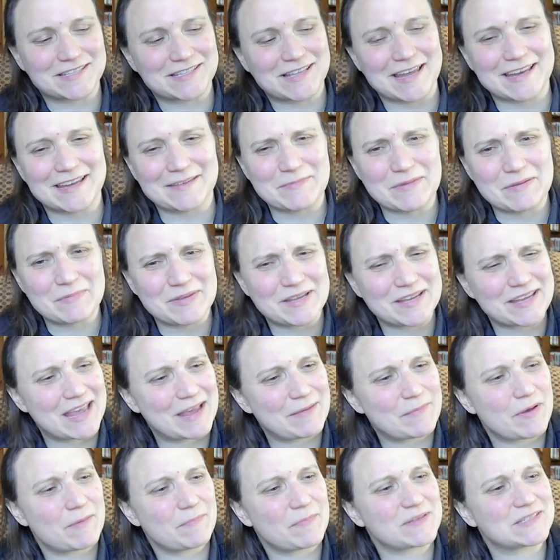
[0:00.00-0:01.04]
Like maybe it
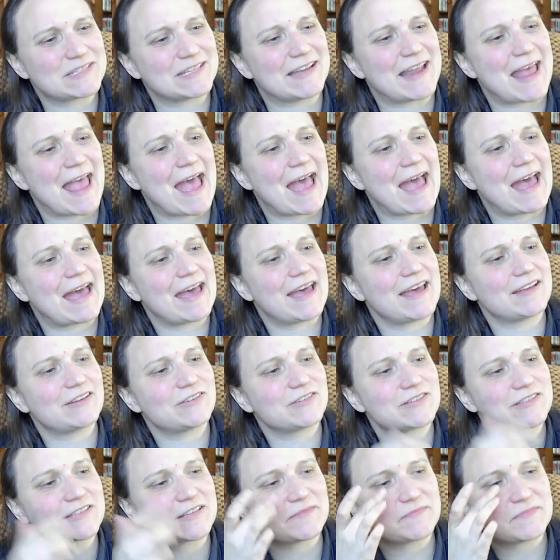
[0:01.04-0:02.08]
came up as an ad or
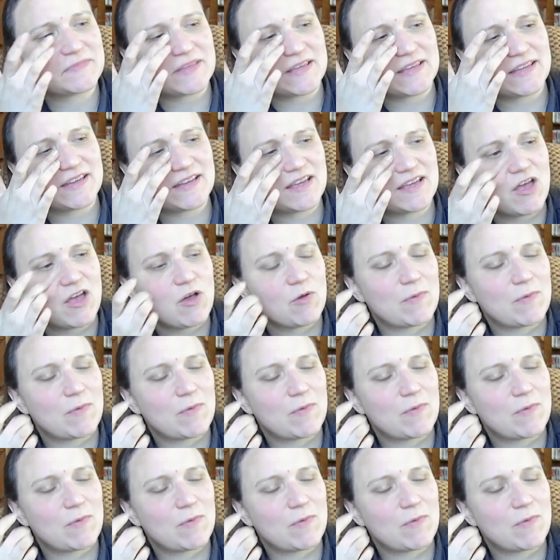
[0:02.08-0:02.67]
something.